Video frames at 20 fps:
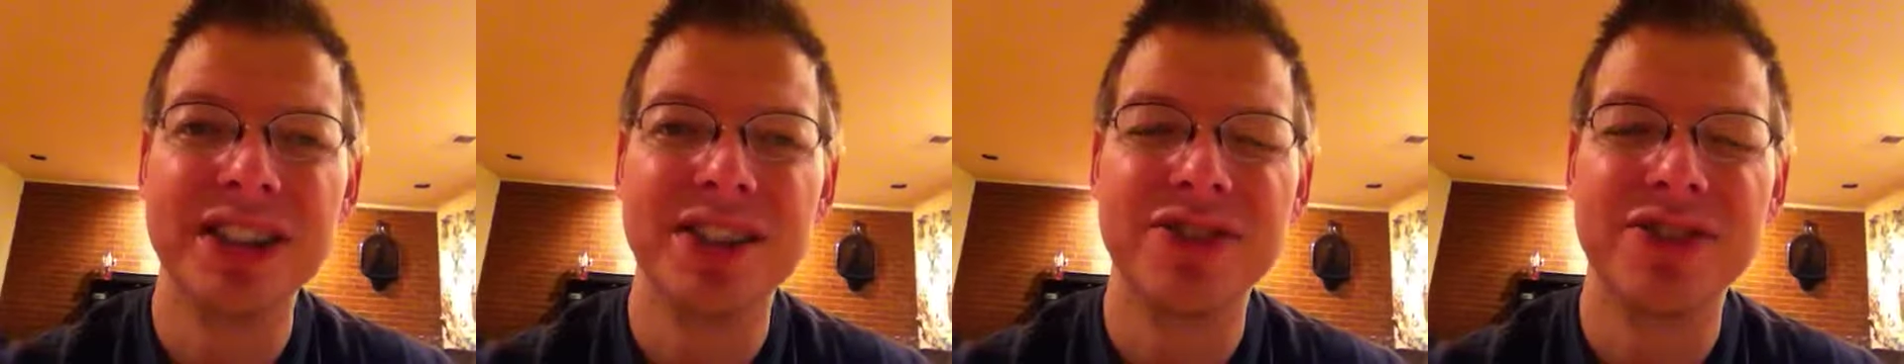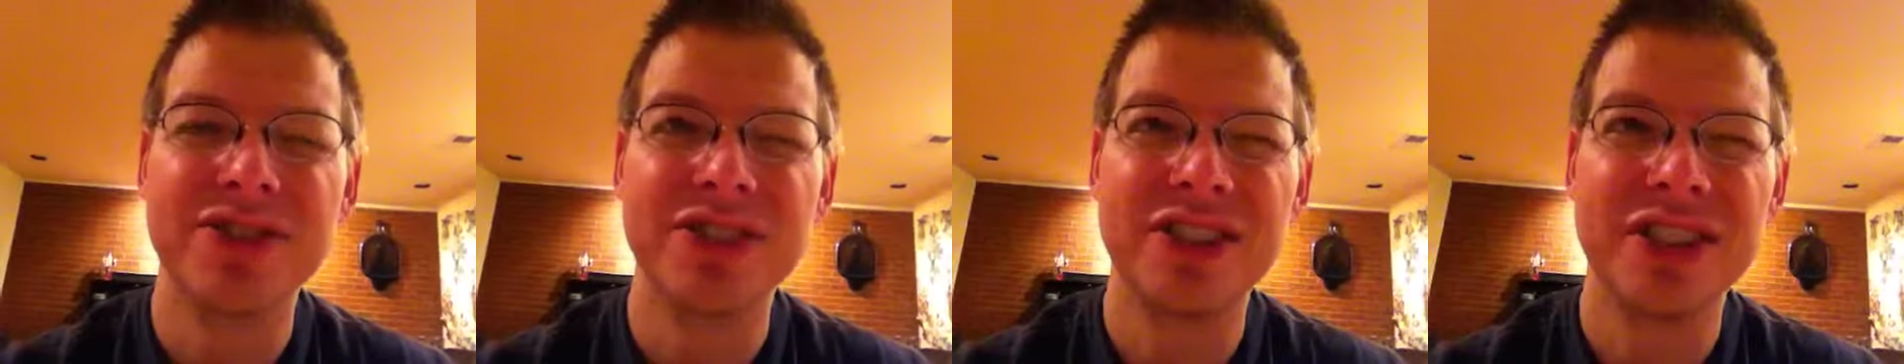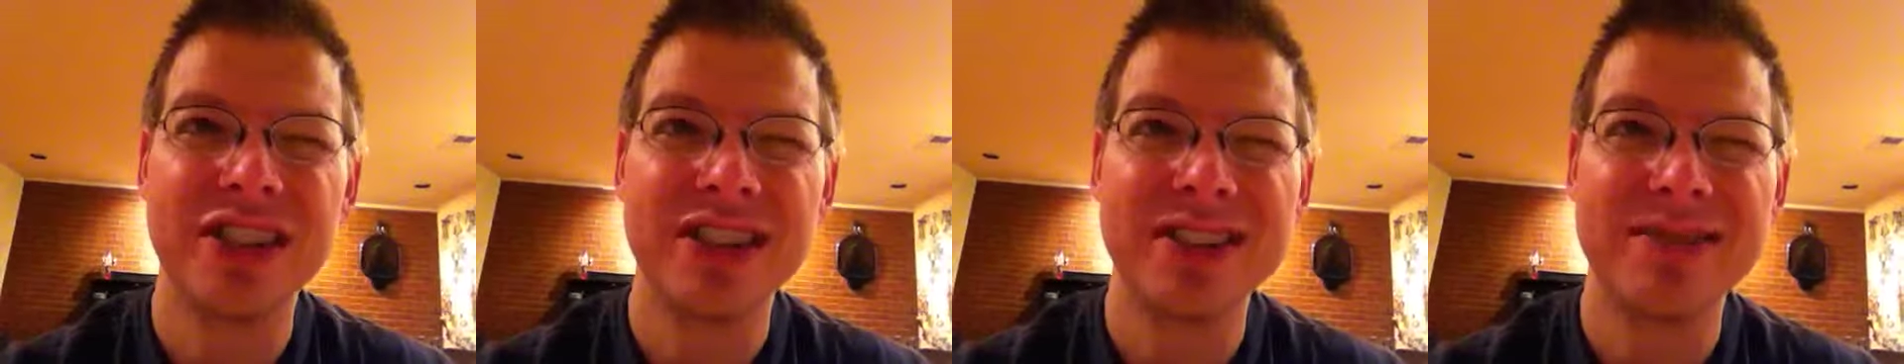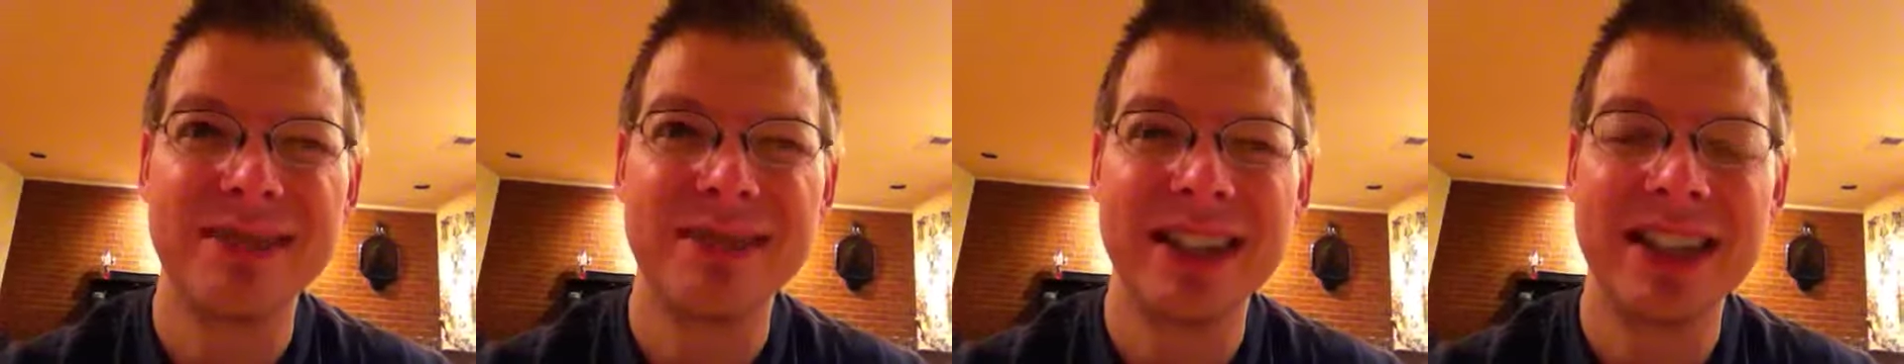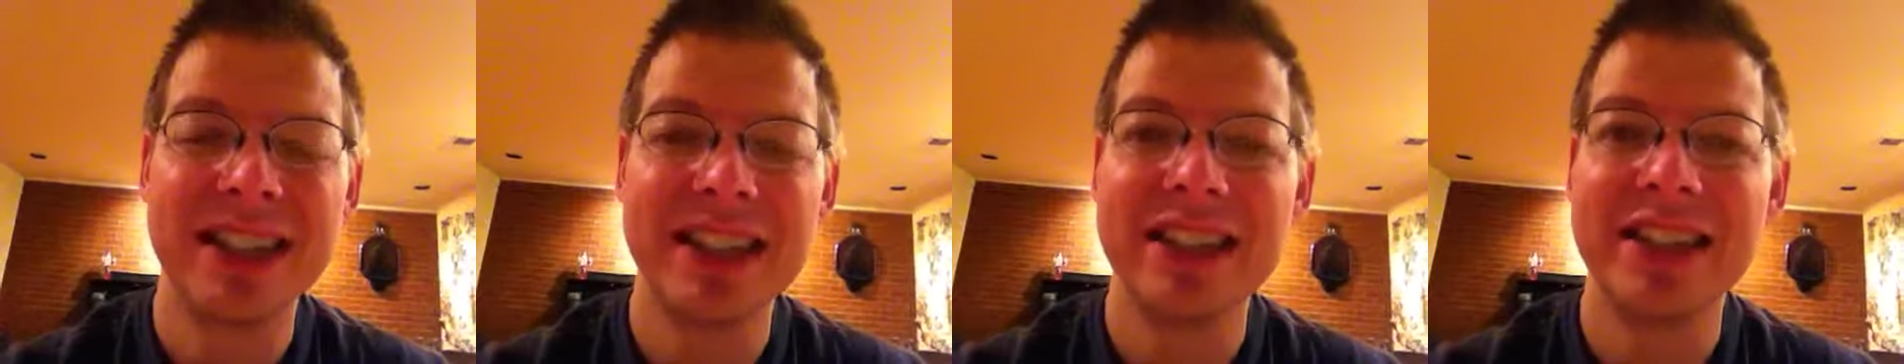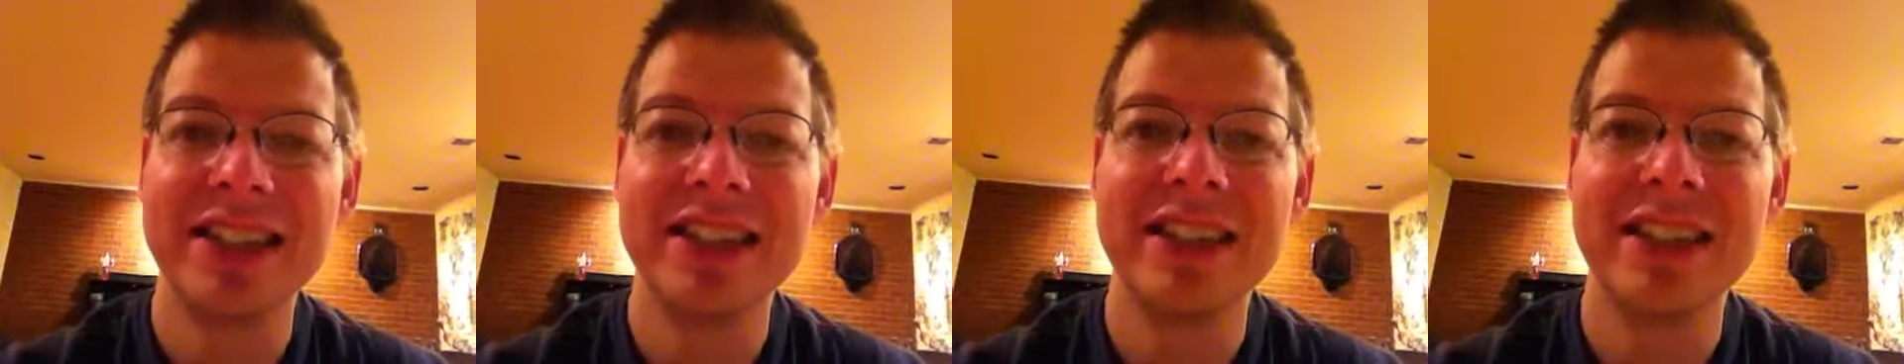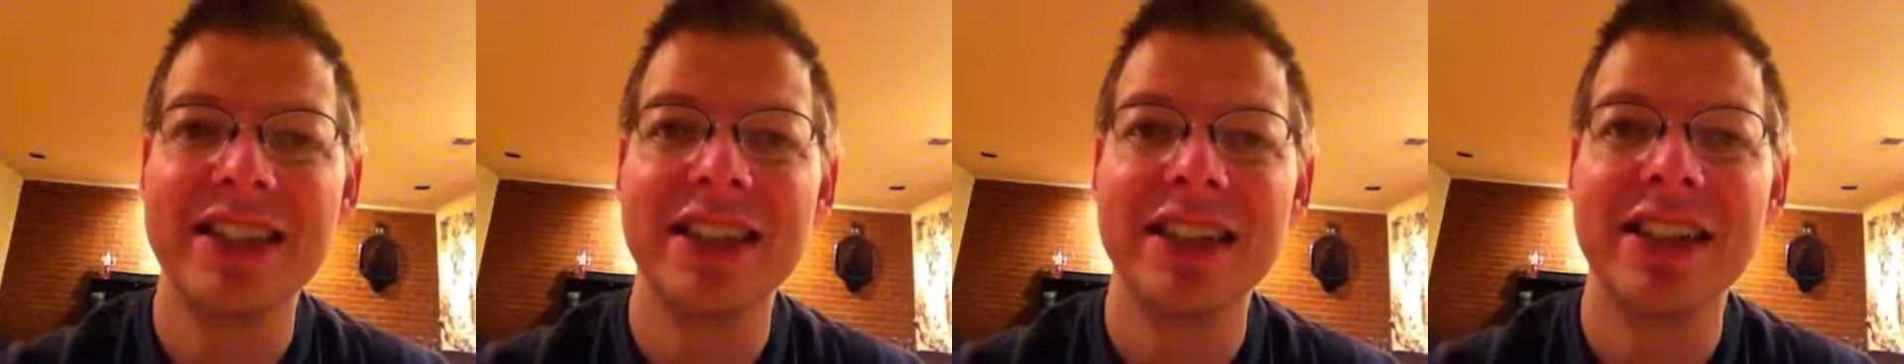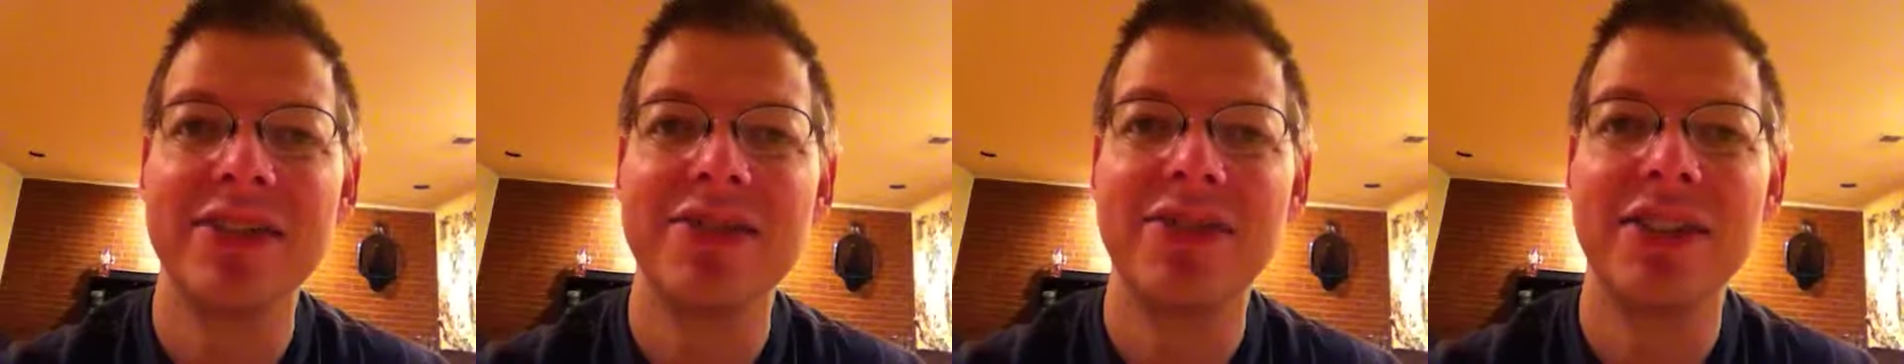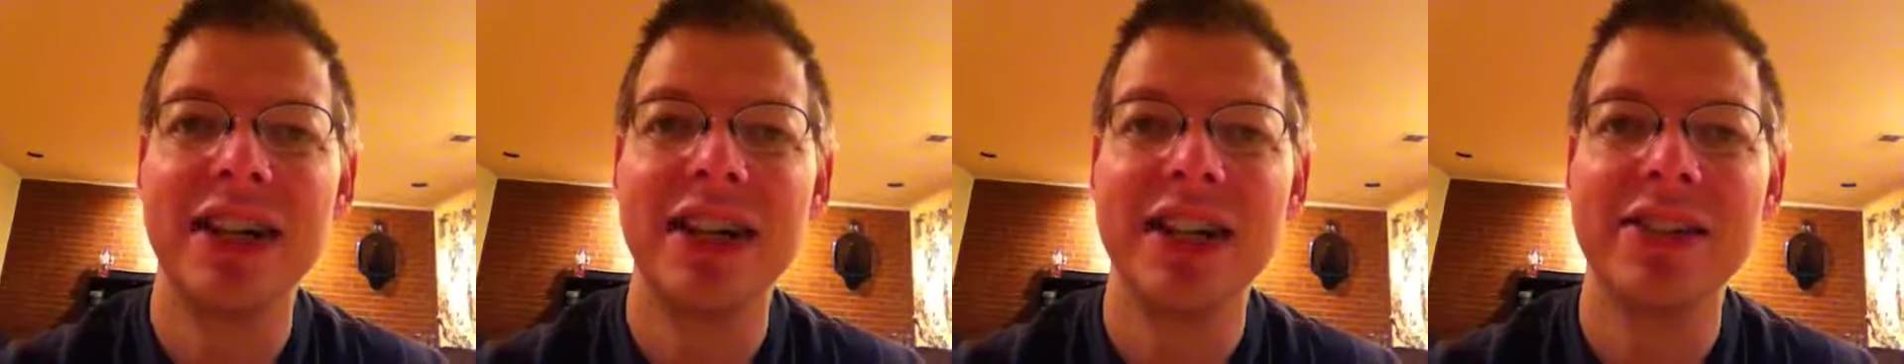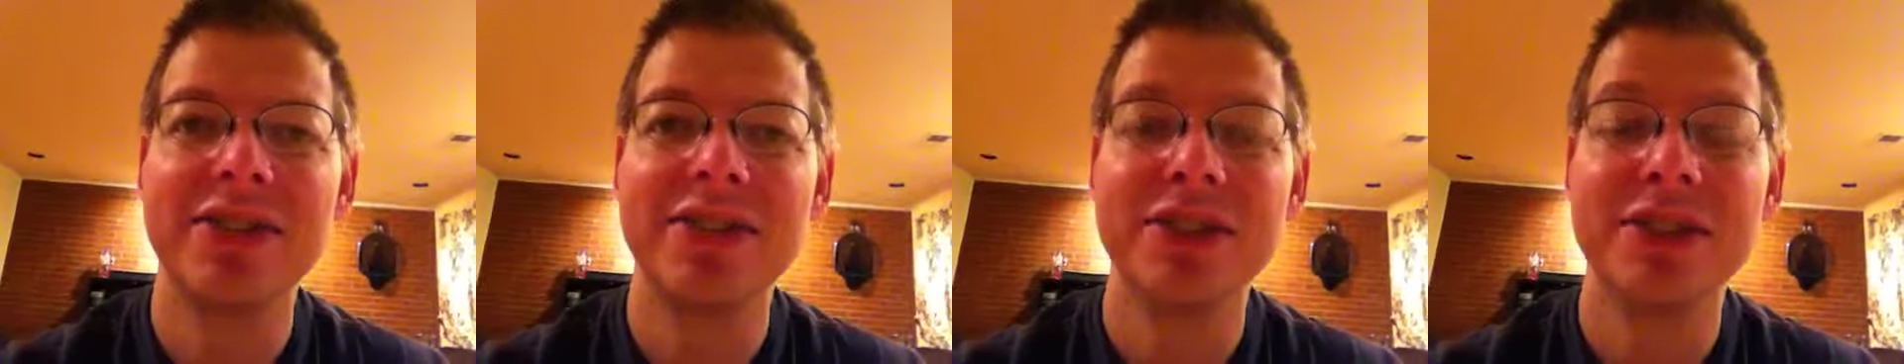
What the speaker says: It's from I think 1995,